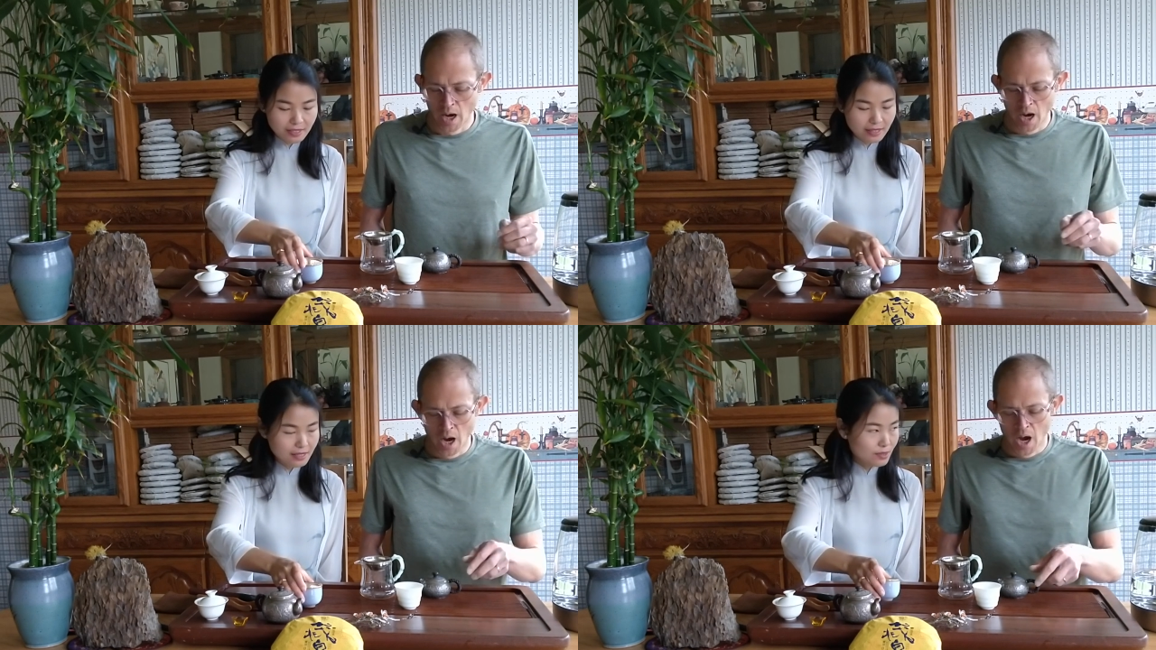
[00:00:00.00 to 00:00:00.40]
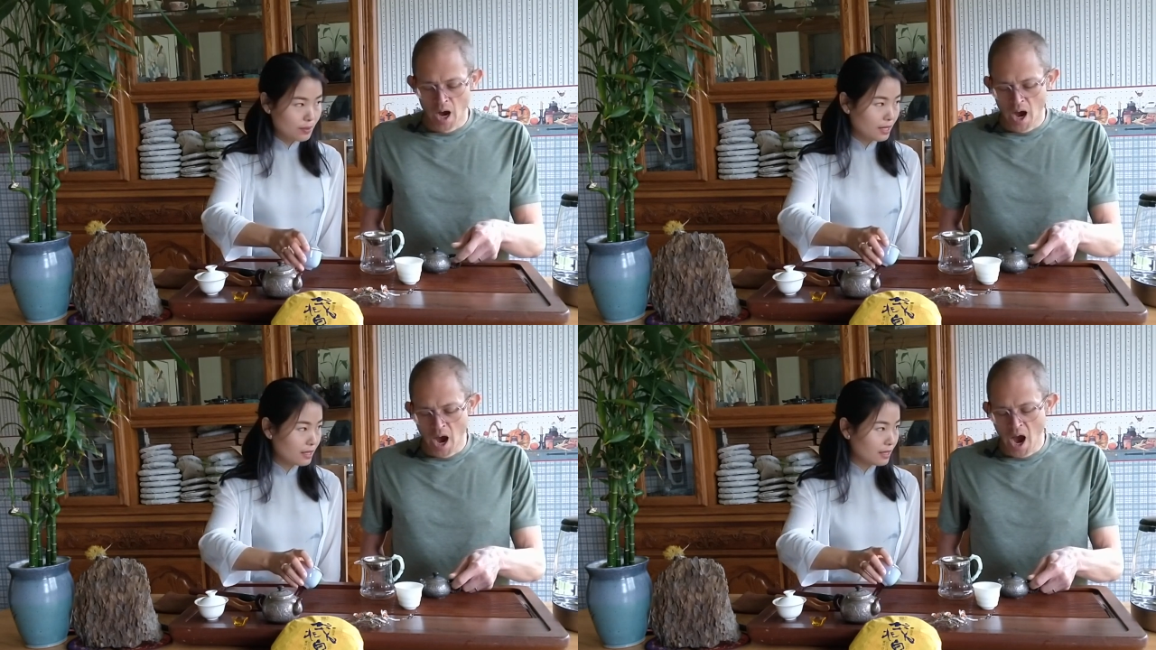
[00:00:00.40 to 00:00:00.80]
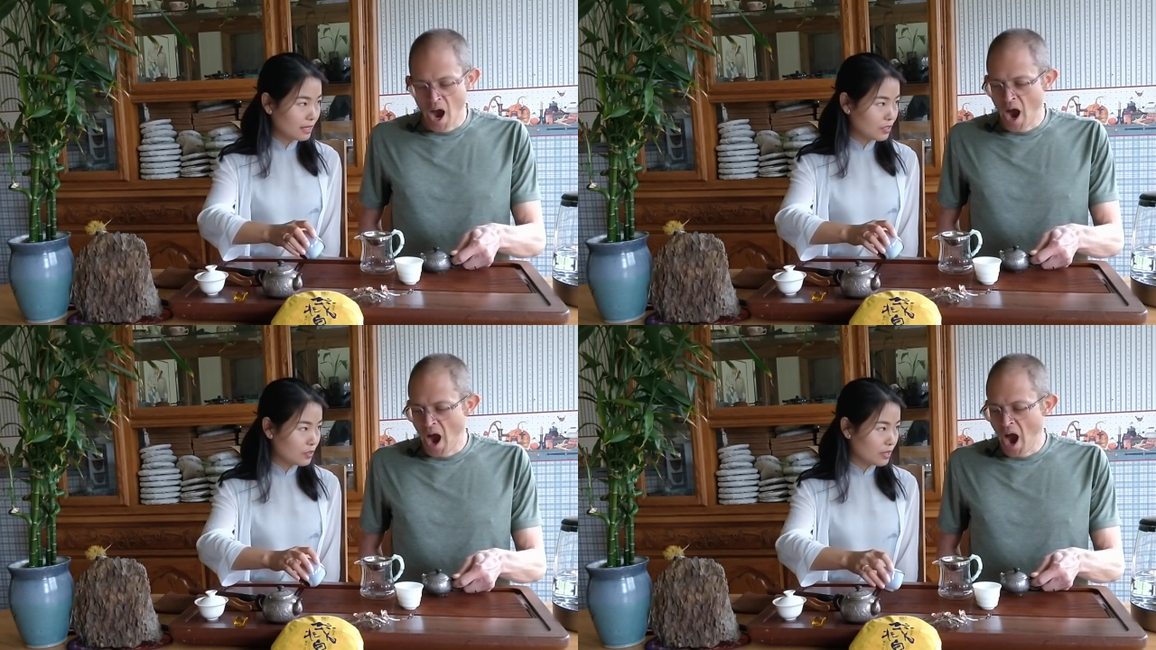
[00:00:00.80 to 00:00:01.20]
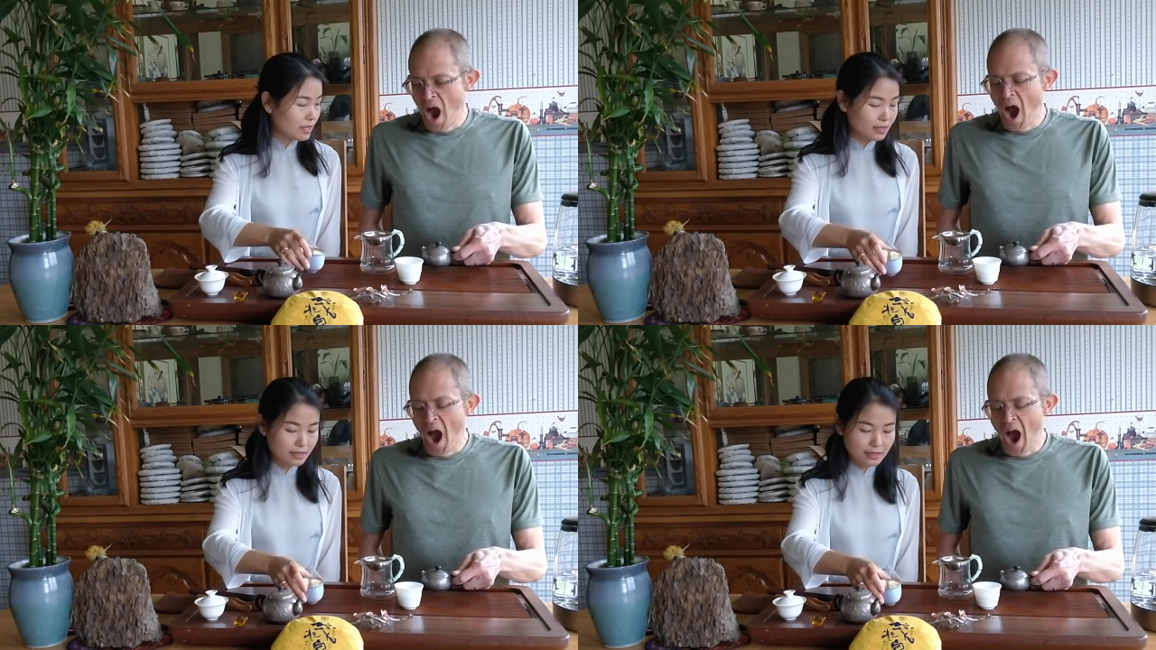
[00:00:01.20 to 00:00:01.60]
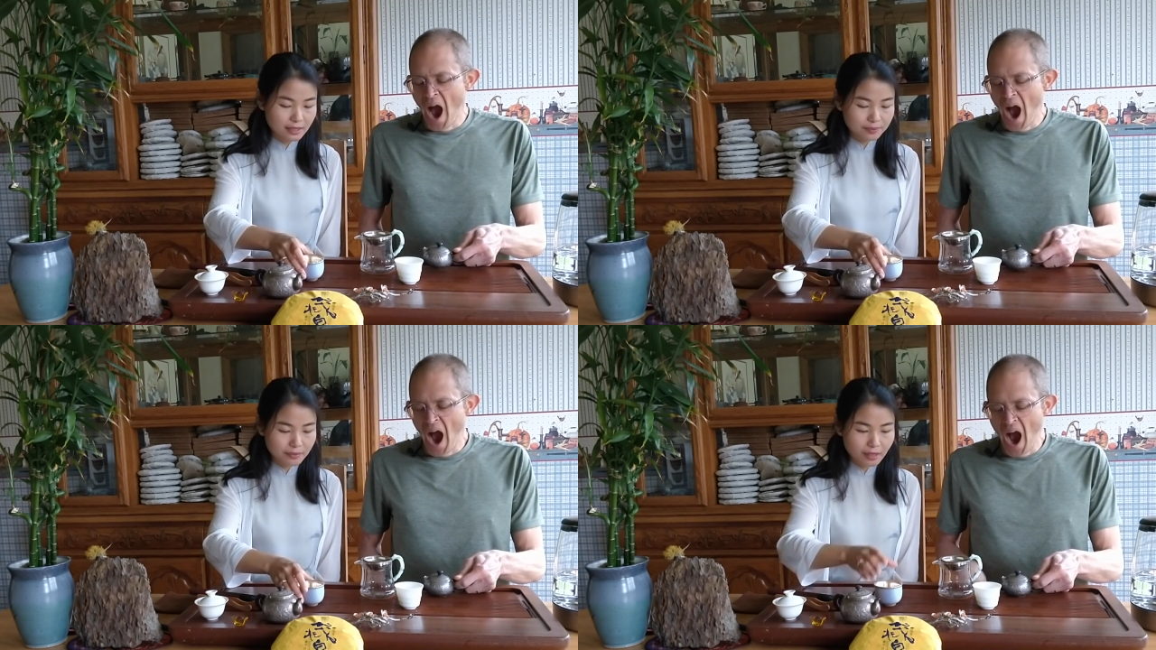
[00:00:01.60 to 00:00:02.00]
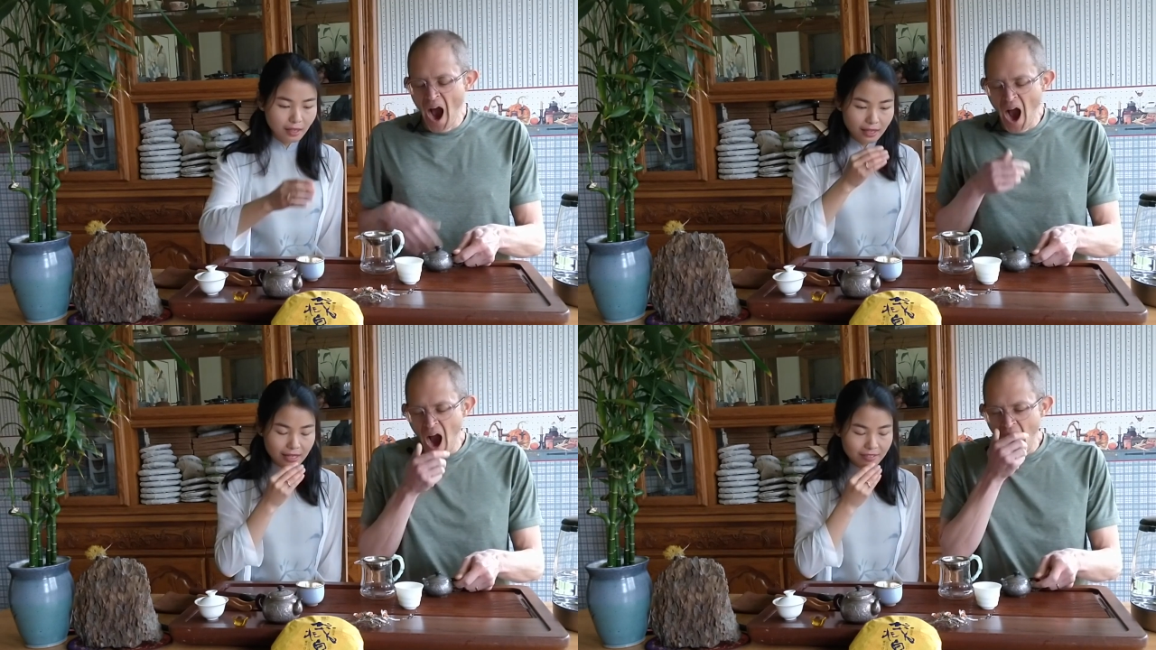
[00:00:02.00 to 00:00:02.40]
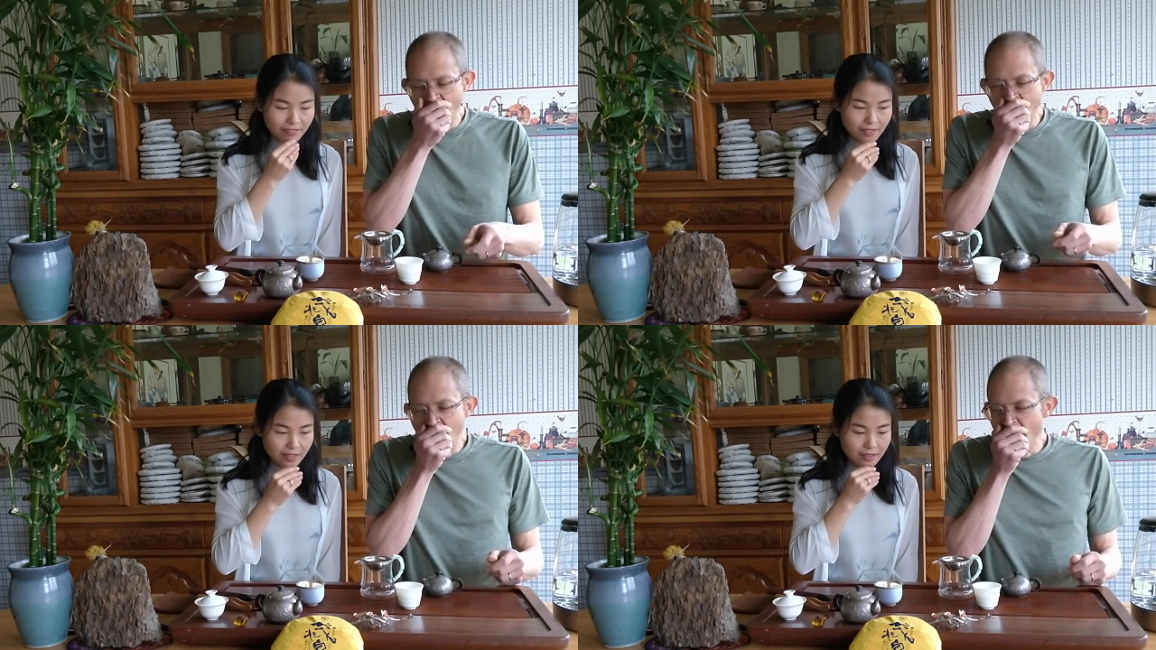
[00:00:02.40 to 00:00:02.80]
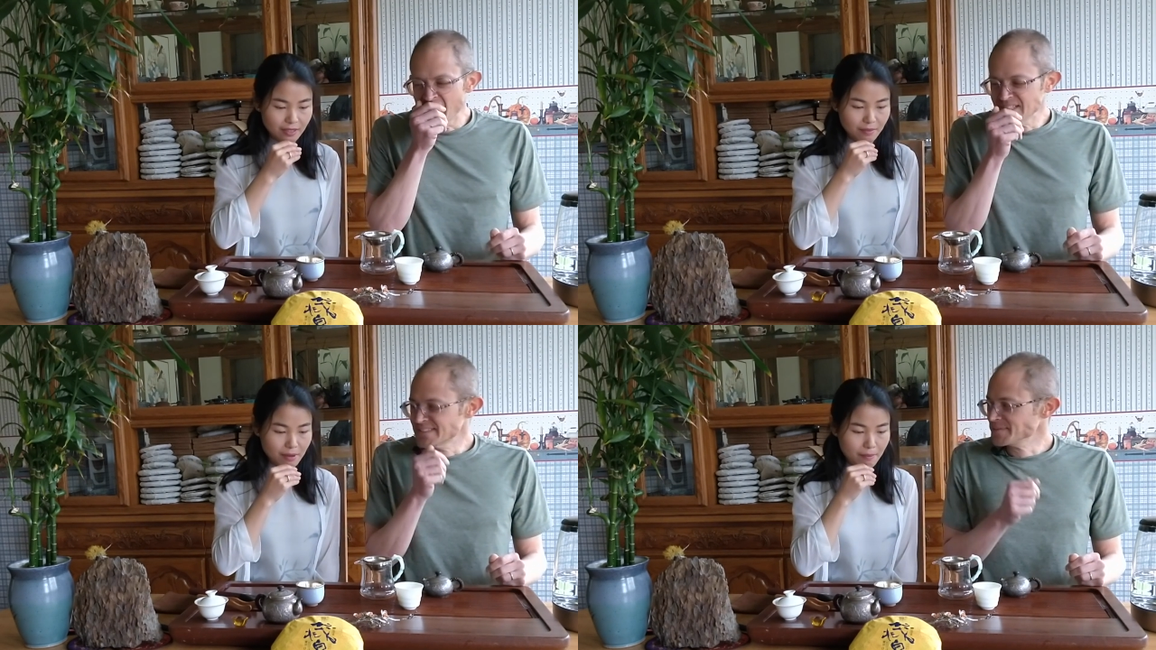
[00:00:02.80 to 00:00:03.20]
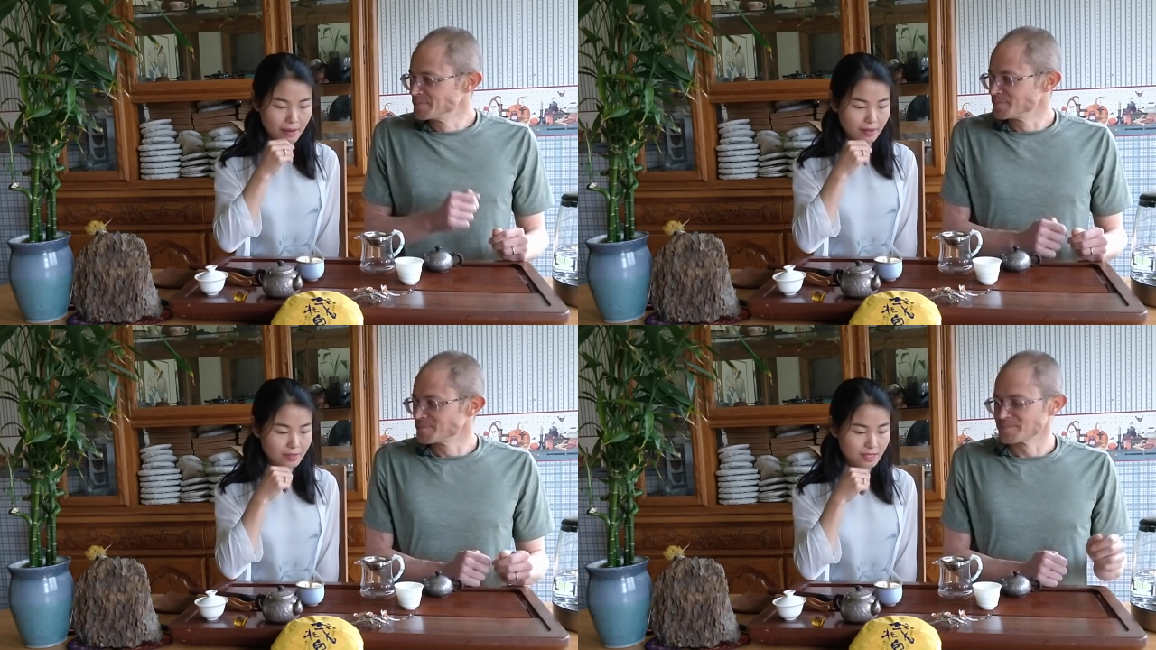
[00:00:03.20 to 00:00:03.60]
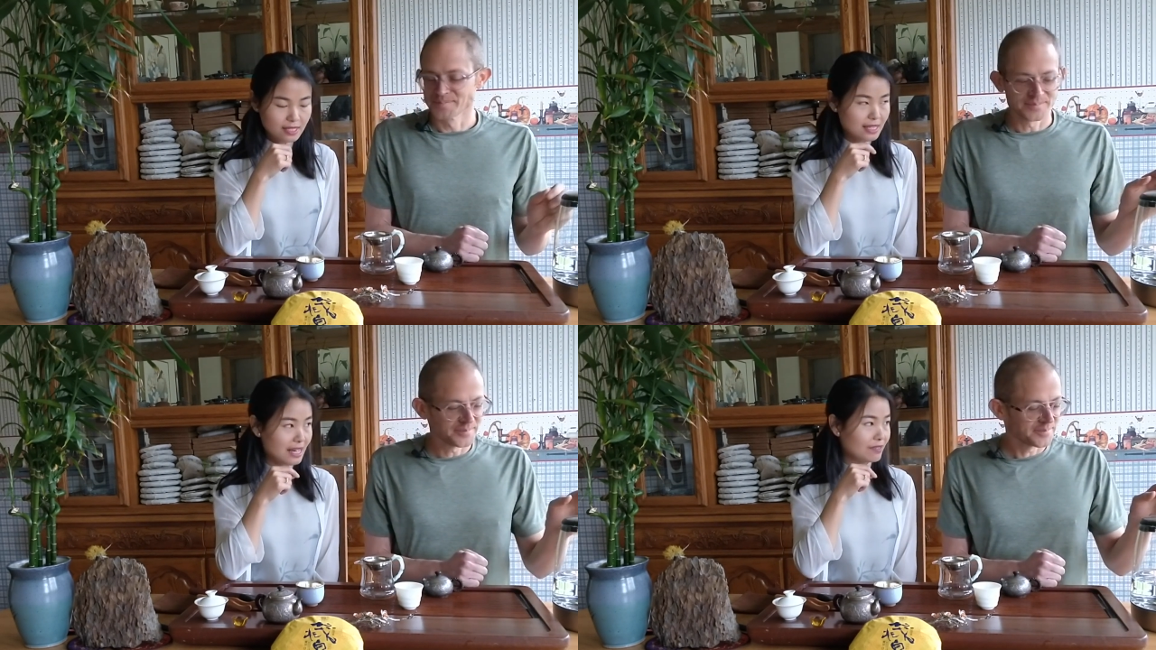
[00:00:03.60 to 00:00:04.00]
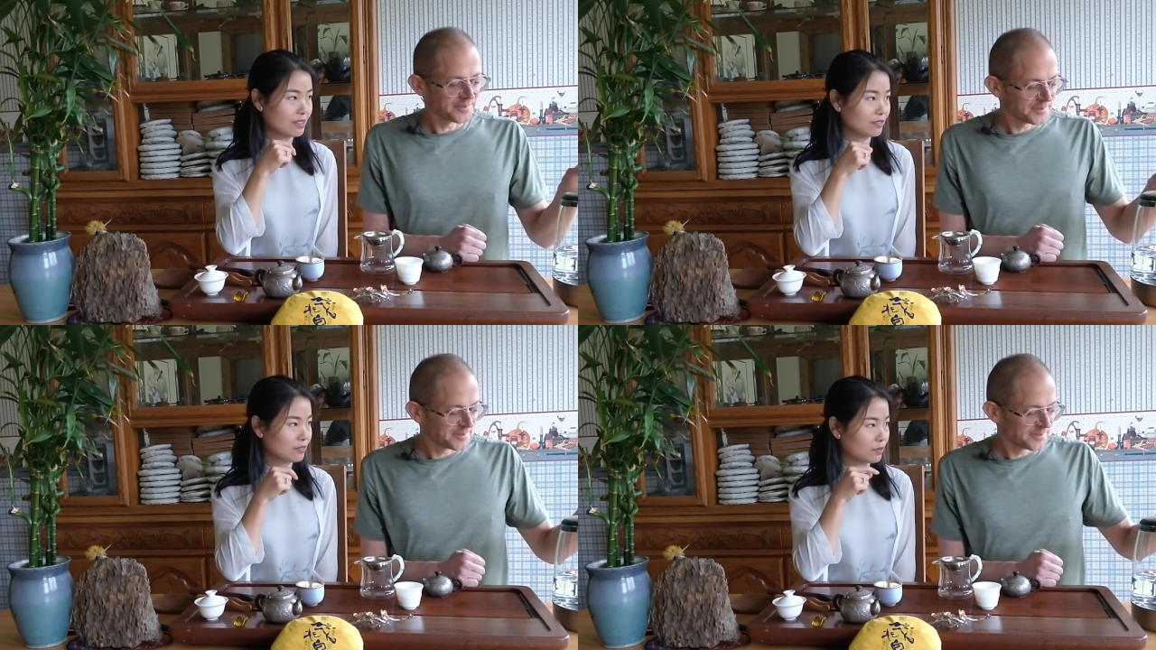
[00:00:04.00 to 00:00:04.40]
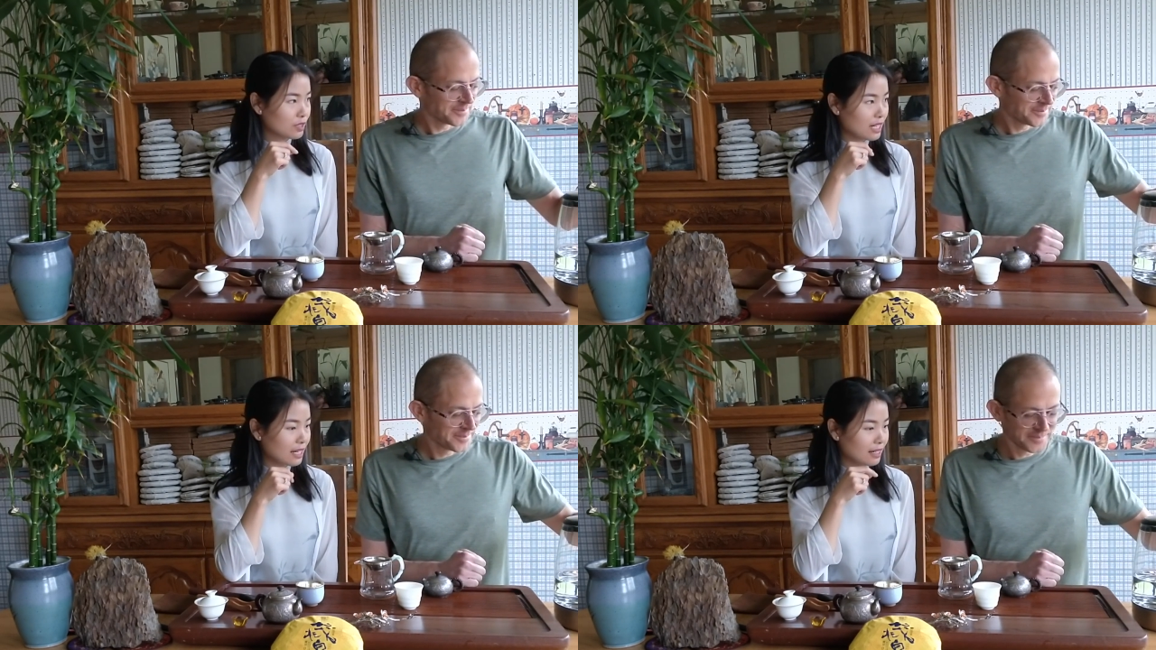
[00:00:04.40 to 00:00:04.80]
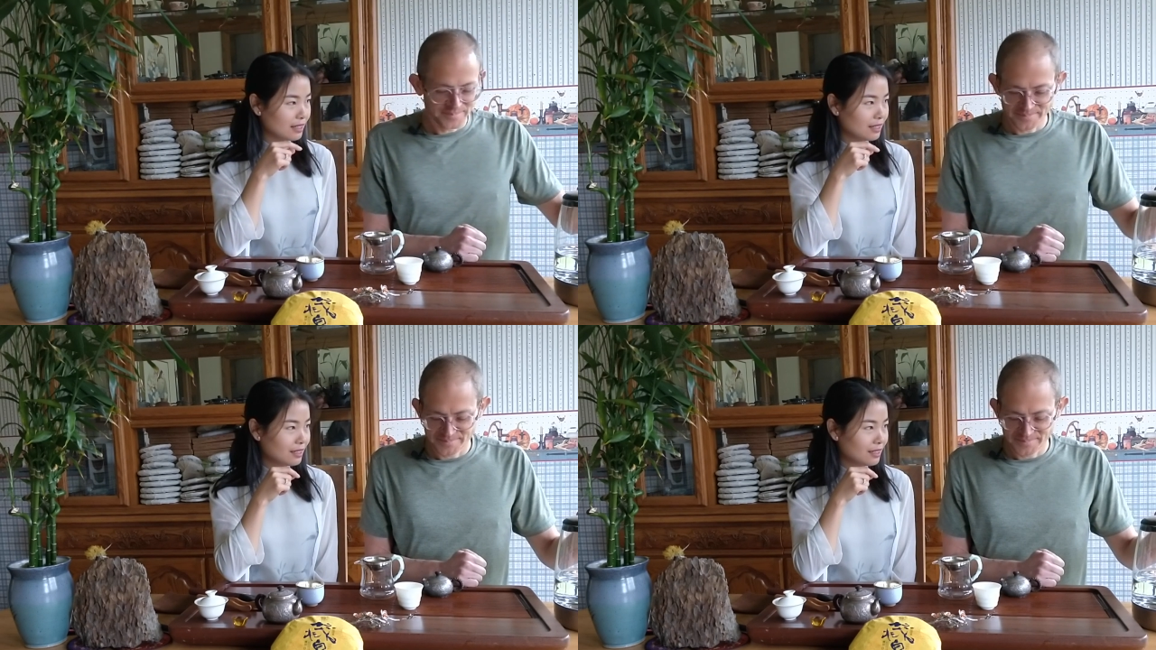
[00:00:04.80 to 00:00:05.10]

Speaker 1: this one, I drink. I feel that in my mouth is have the fu cha.